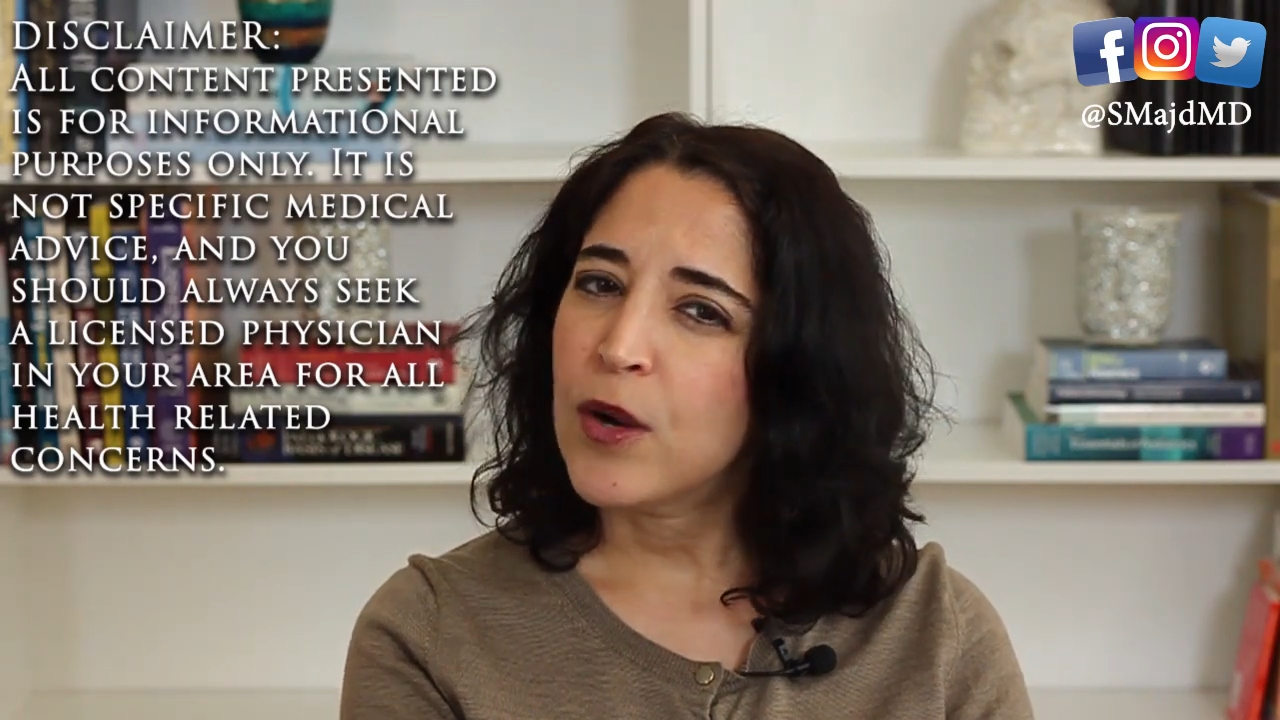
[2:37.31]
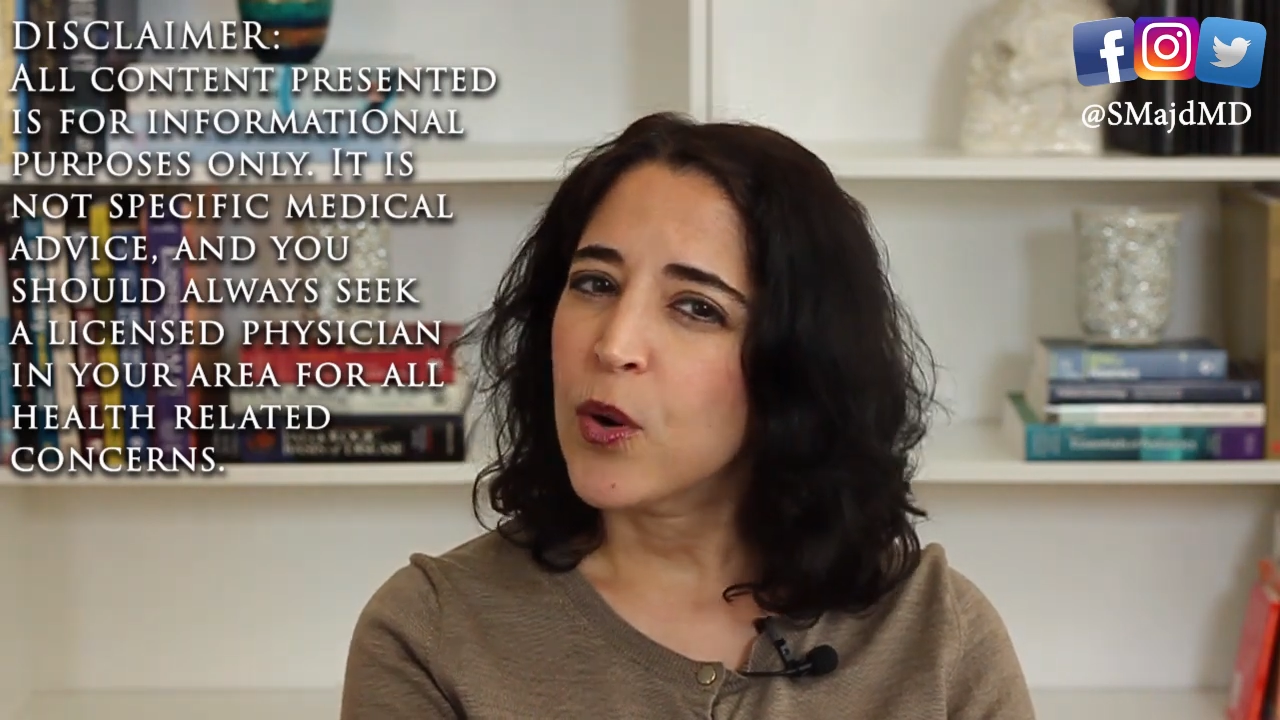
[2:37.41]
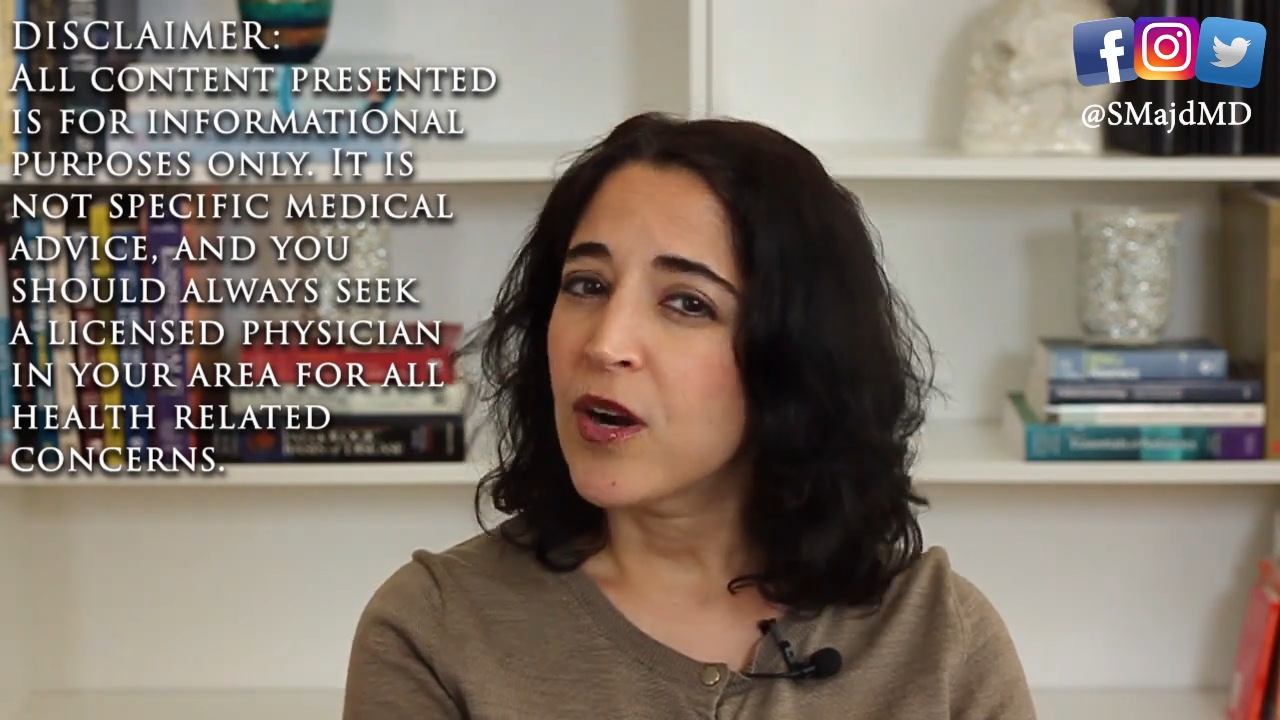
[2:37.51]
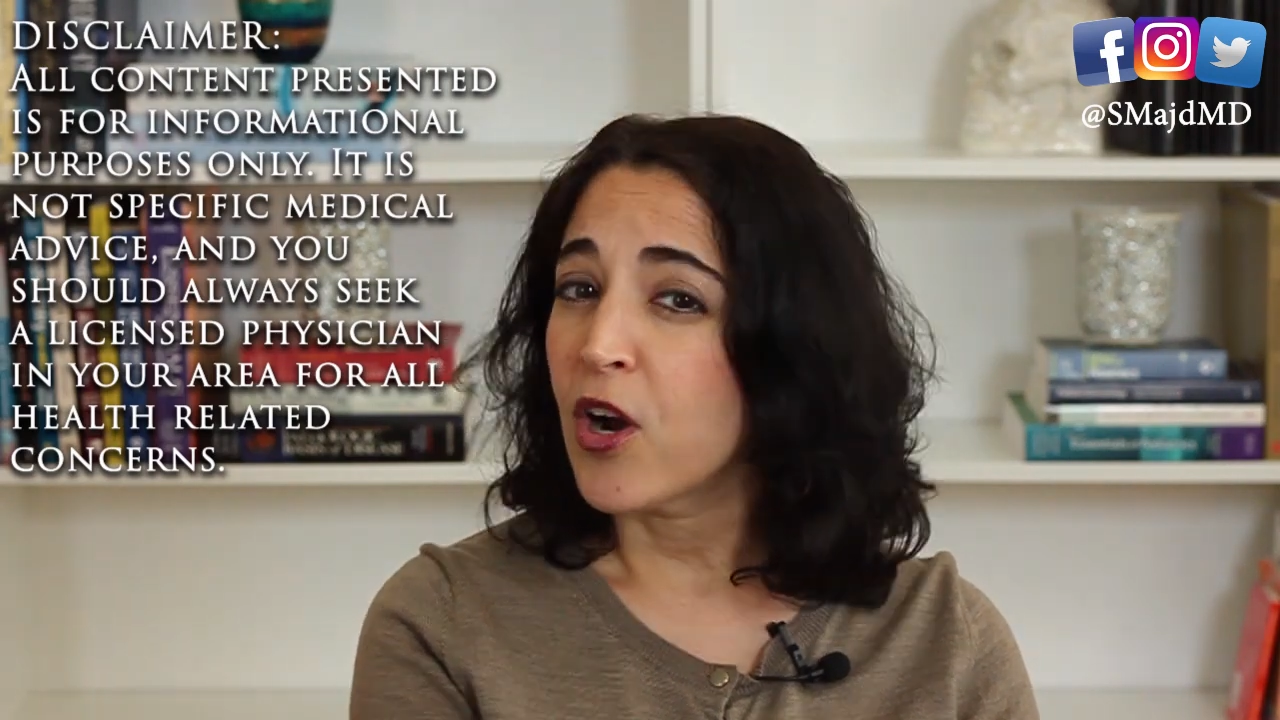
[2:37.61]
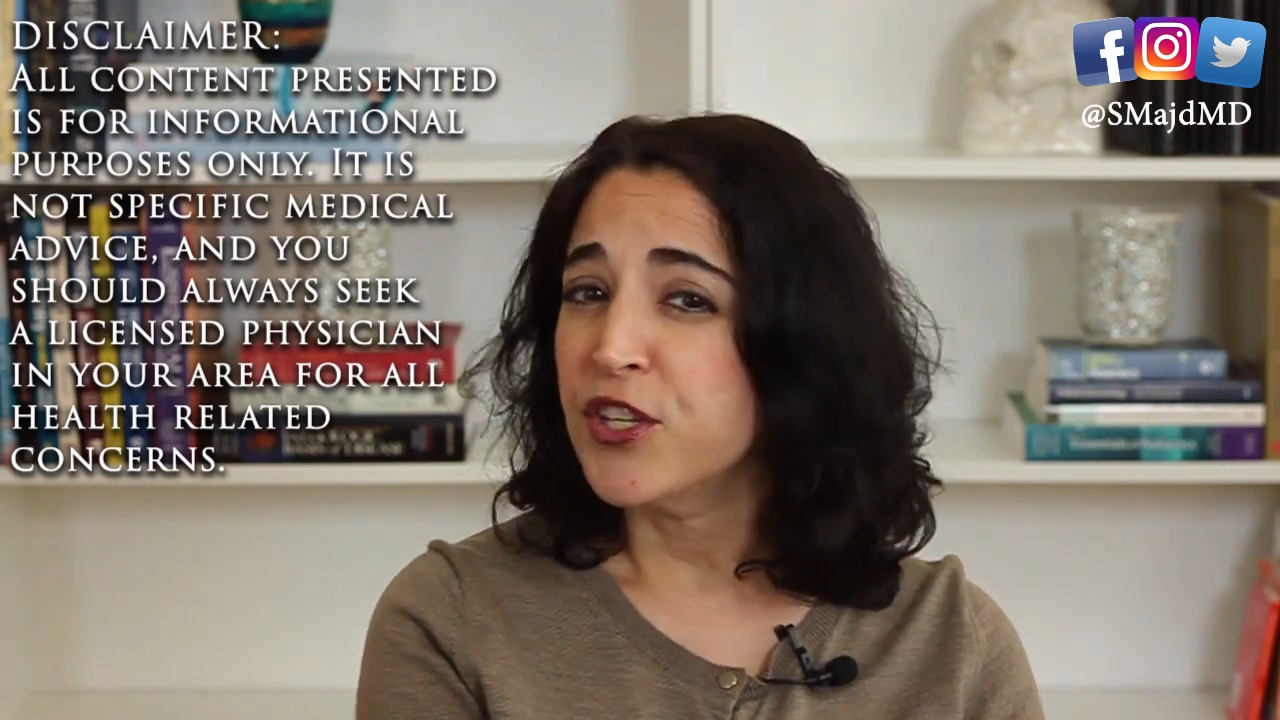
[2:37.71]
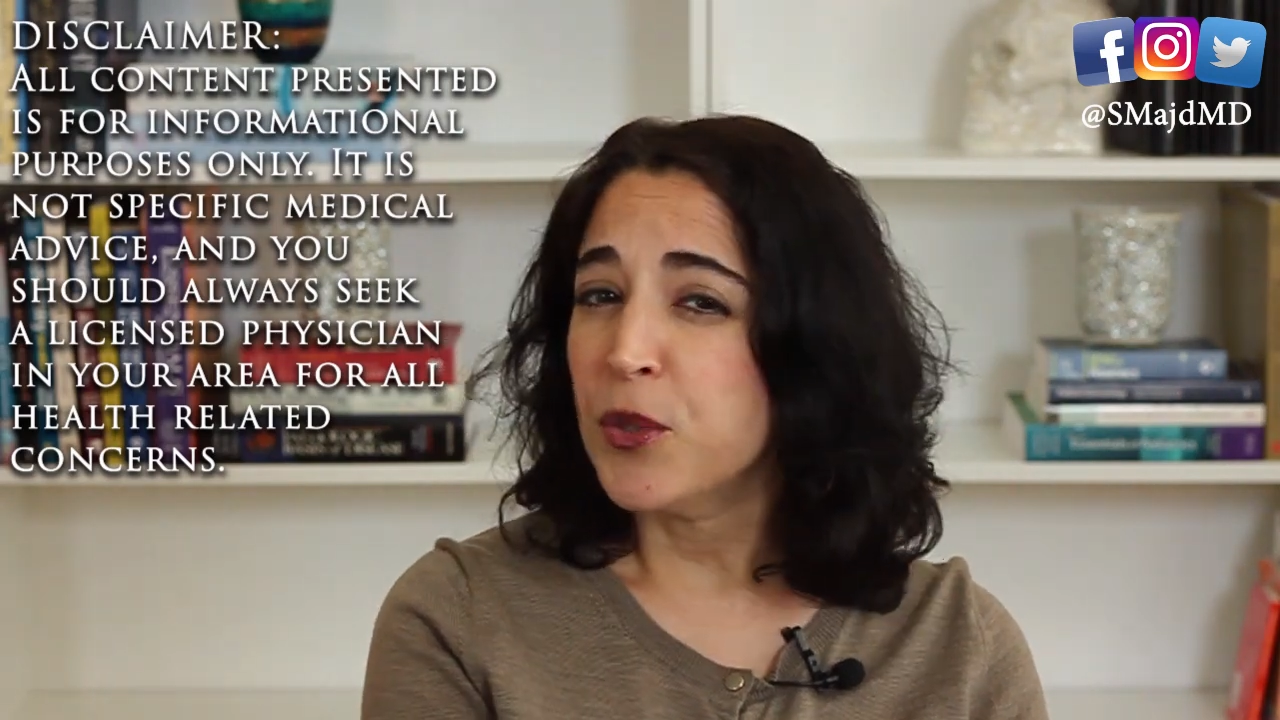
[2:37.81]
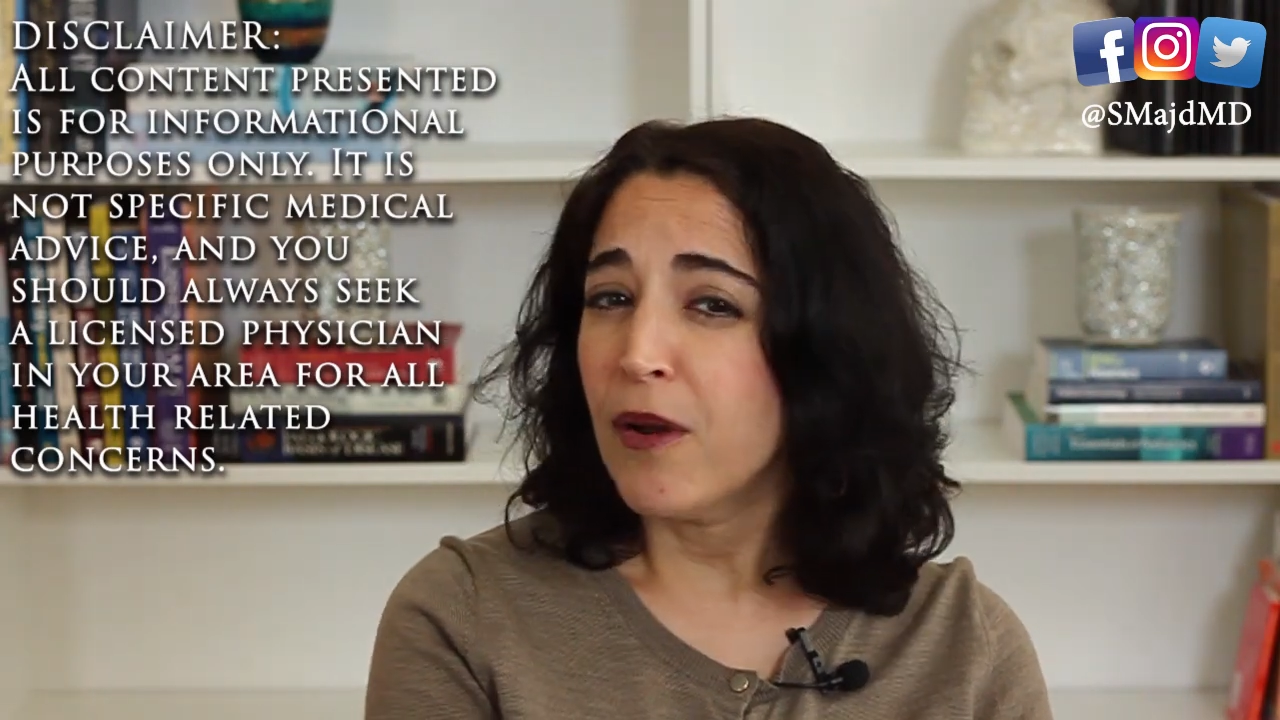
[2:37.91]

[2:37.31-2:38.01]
or are you